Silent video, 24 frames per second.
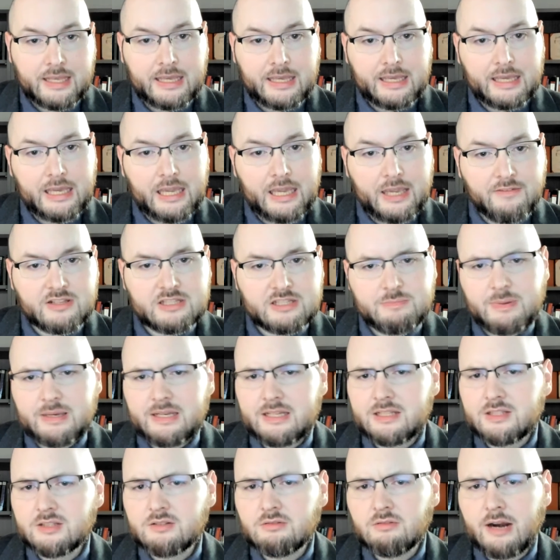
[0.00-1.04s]
even
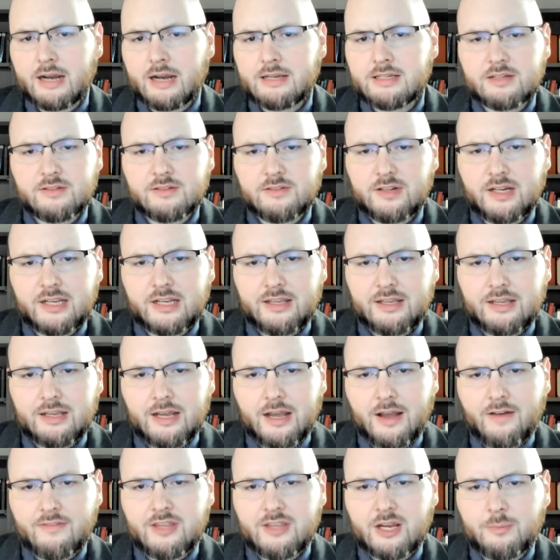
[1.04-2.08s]
speaking derisively
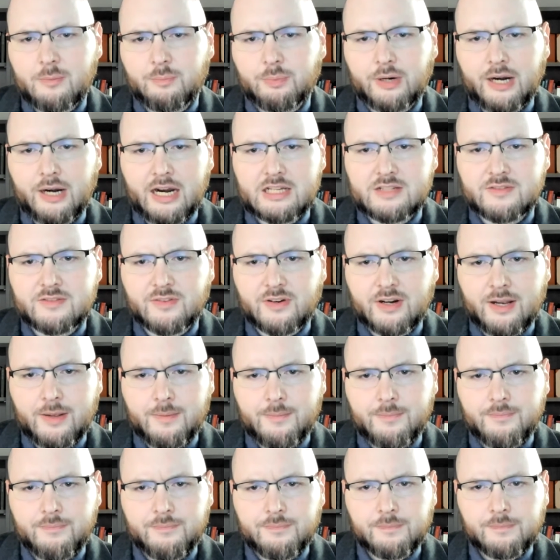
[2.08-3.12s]
of their prayers for him.